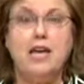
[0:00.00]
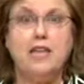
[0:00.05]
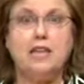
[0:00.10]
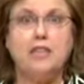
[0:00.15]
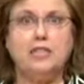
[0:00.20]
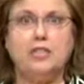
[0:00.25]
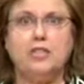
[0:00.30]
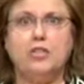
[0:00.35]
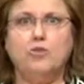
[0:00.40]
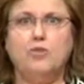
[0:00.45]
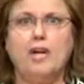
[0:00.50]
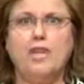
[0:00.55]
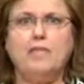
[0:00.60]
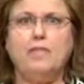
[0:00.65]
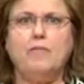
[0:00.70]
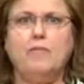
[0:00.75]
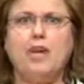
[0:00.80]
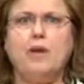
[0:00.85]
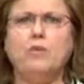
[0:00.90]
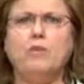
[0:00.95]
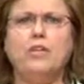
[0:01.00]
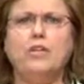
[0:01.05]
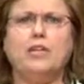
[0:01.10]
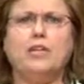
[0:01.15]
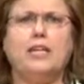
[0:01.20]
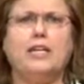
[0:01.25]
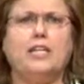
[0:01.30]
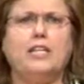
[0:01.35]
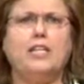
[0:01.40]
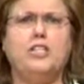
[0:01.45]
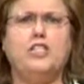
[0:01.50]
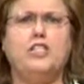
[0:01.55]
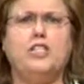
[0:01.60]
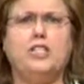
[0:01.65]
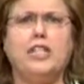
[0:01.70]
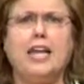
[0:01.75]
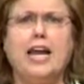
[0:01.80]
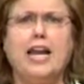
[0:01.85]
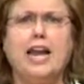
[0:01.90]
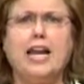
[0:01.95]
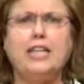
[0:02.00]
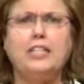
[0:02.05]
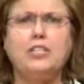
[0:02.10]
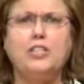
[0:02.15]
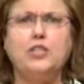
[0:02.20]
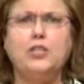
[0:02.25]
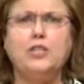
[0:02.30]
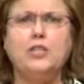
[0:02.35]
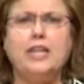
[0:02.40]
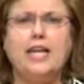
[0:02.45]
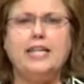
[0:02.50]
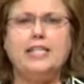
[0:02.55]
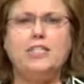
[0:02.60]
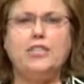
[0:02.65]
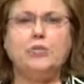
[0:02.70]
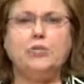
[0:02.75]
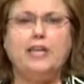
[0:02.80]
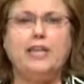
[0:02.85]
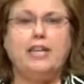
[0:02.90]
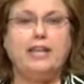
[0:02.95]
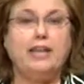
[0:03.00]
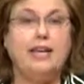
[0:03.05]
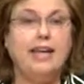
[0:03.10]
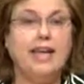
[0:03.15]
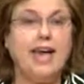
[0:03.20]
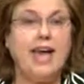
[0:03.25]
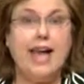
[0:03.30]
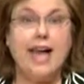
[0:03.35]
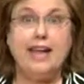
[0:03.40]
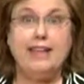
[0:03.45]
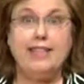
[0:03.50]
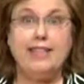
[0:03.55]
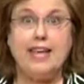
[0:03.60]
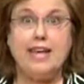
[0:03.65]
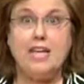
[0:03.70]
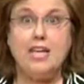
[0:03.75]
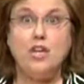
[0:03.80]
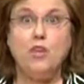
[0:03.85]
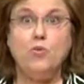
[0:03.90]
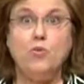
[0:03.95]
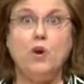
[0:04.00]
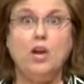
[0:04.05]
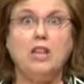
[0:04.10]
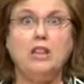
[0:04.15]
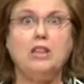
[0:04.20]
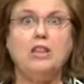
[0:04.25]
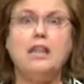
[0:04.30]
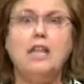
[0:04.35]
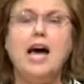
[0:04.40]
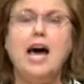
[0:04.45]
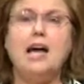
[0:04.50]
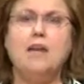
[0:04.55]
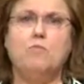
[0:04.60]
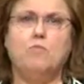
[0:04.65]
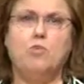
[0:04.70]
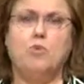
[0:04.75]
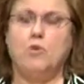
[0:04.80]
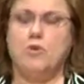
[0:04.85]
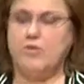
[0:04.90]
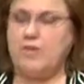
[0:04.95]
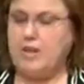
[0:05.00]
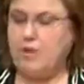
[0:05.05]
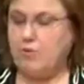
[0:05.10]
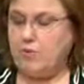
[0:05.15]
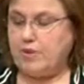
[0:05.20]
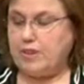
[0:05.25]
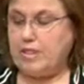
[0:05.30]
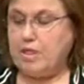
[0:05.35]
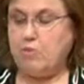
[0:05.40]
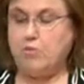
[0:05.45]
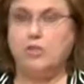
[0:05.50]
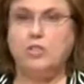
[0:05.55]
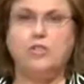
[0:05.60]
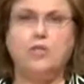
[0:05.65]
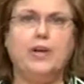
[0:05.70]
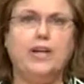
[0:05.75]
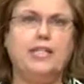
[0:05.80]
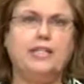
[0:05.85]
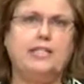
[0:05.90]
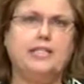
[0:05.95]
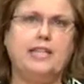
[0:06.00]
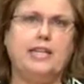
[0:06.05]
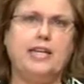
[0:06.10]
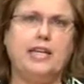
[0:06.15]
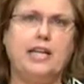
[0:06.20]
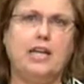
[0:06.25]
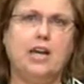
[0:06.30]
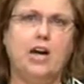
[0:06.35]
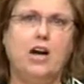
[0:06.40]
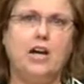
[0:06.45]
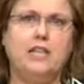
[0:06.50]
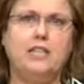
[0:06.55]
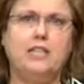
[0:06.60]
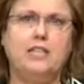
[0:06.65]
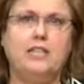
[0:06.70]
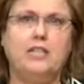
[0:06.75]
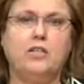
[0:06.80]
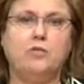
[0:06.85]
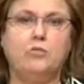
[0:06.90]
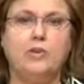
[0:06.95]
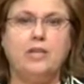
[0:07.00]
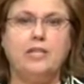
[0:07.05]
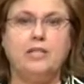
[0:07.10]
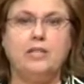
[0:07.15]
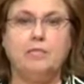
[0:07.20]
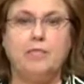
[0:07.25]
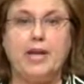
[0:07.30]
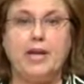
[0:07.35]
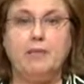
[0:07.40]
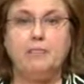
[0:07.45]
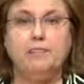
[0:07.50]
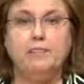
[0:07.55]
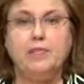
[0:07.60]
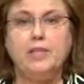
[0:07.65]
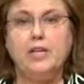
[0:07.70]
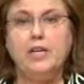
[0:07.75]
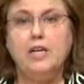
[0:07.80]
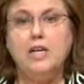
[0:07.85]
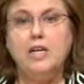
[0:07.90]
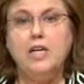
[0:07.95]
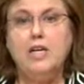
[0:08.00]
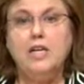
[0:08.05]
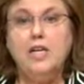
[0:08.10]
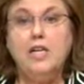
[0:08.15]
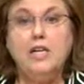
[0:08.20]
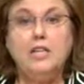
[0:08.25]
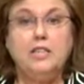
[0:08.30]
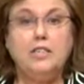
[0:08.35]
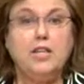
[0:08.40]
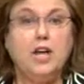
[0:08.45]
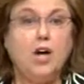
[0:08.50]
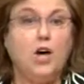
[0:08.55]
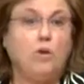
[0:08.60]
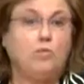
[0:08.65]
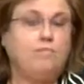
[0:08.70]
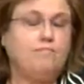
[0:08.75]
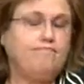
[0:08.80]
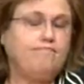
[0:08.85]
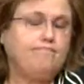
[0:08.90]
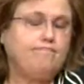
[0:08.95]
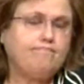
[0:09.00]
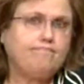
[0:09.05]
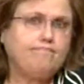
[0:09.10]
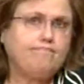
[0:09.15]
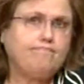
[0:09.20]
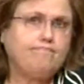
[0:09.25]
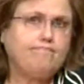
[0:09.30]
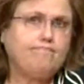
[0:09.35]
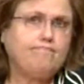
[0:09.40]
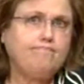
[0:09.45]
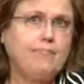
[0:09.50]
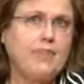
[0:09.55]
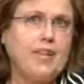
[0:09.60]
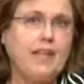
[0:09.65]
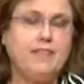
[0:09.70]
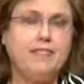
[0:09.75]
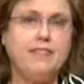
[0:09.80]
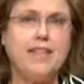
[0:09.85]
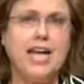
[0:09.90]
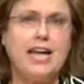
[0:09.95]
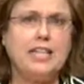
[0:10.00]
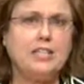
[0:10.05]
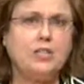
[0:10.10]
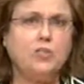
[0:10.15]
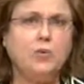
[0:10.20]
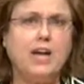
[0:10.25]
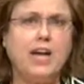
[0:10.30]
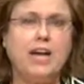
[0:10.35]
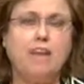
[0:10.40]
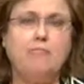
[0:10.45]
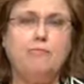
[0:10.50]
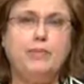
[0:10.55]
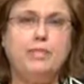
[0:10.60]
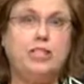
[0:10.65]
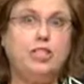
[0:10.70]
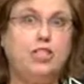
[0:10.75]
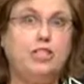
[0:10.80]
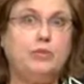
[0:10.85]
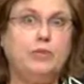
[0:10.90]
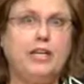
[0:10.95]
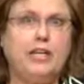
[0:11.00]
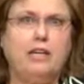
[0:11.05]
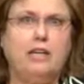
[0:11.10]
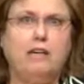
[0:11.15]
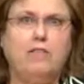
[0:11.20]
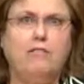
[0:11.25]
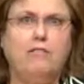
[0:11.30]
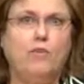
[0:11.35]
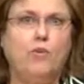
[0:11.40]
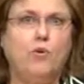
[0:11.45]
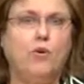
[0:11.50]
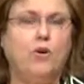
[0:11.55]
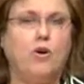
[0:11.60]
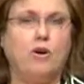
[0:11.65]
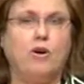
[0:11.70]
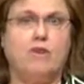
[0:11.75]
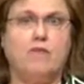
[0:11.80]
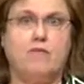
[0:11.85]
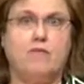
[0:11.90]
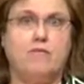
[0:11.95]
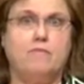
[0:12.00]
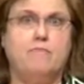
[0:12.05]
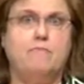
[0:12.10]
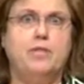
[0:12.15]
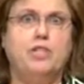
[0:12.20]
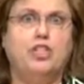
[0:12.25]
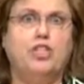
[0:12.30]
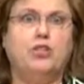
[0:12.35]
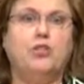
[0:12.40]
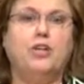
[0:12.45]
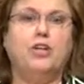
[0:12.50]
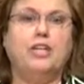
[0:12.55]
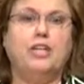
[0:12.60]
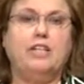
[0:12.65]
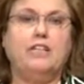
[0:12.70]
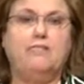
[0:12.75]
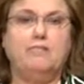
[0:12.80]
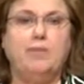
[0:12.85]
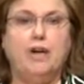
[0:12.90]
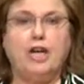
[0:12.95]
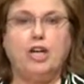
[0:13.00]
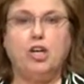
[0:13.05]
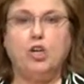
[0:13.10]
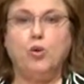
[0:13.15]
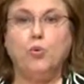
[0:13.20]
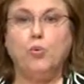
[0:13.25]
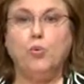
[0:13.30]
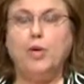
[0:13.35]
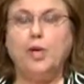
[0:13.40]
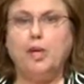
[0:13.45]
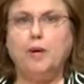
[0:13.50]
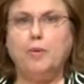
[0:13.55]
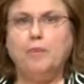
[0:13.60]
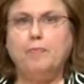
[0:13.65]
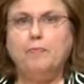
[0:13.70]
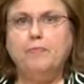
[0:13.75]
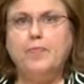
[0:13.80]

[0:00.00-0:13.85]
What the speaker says: Because their resume looked like they just got out of school last week, and they knew a lot more than what they were translating onto their resume. So that's what I've been doing for the majority of my career.